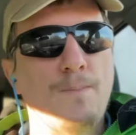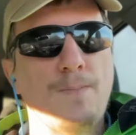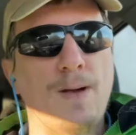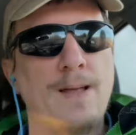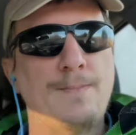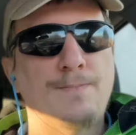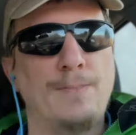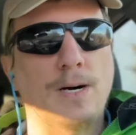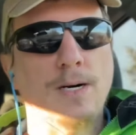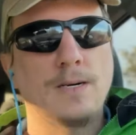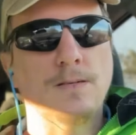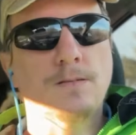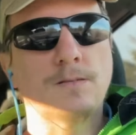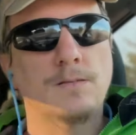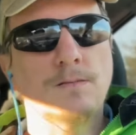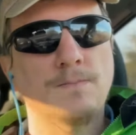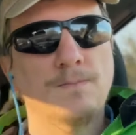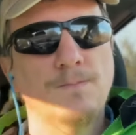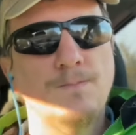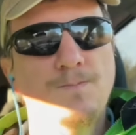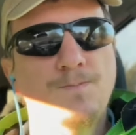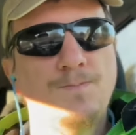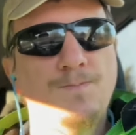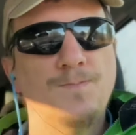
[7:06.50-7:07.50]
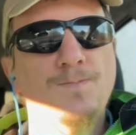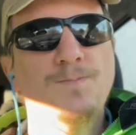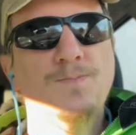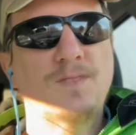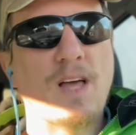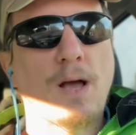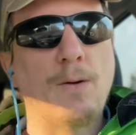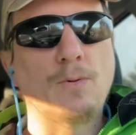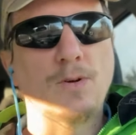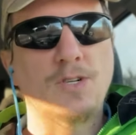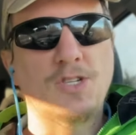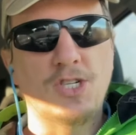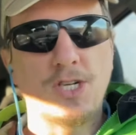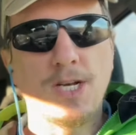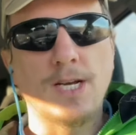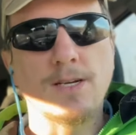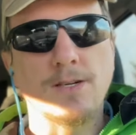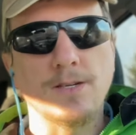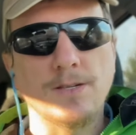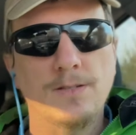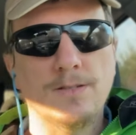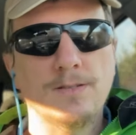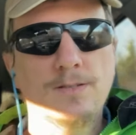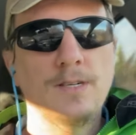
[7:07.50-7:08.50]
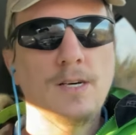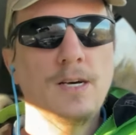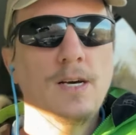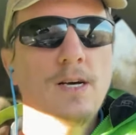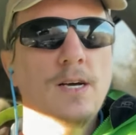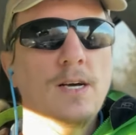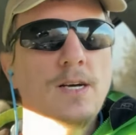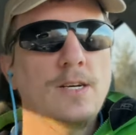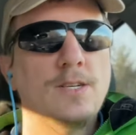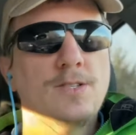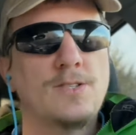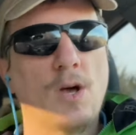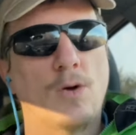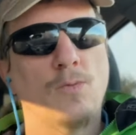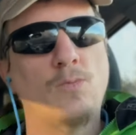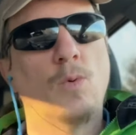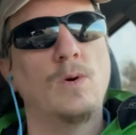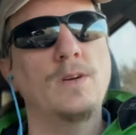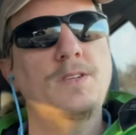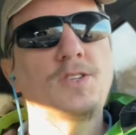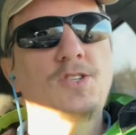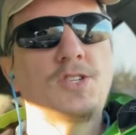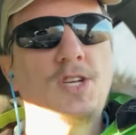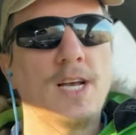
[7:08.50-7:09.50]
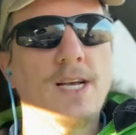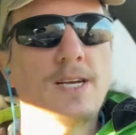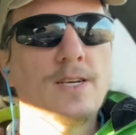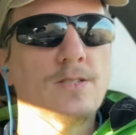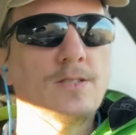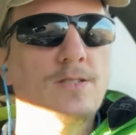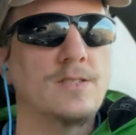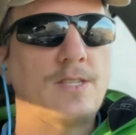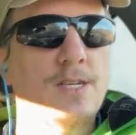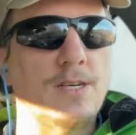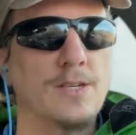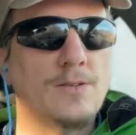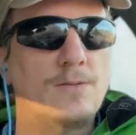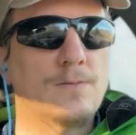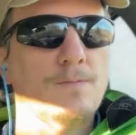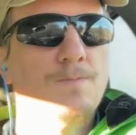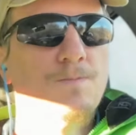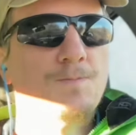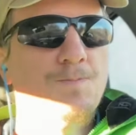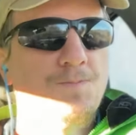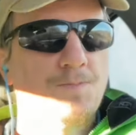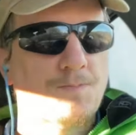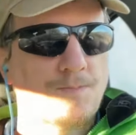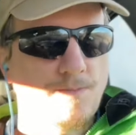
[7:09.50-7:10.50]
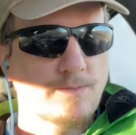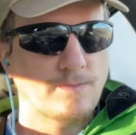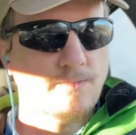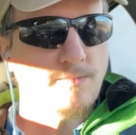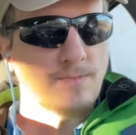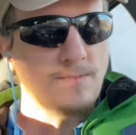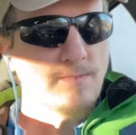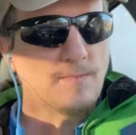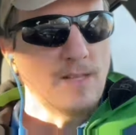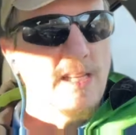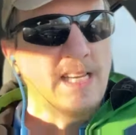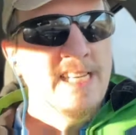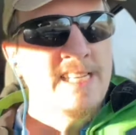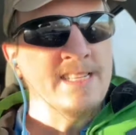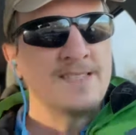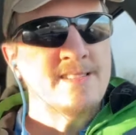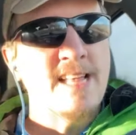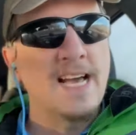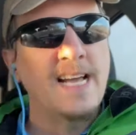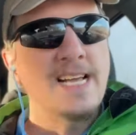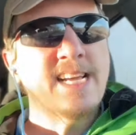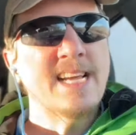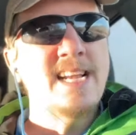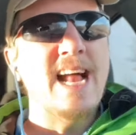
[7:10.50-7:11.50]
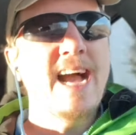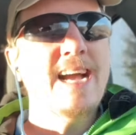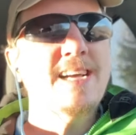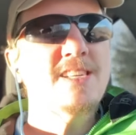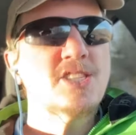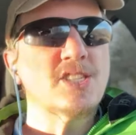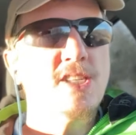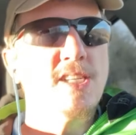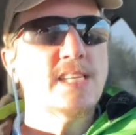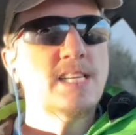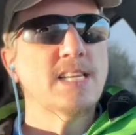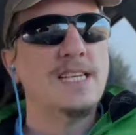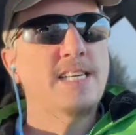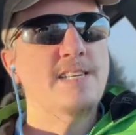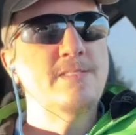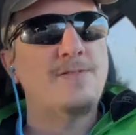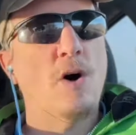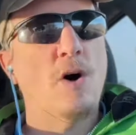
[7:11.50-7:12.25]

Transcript: bed bugs, they were chiggers. So, what chiggers do is they can actually live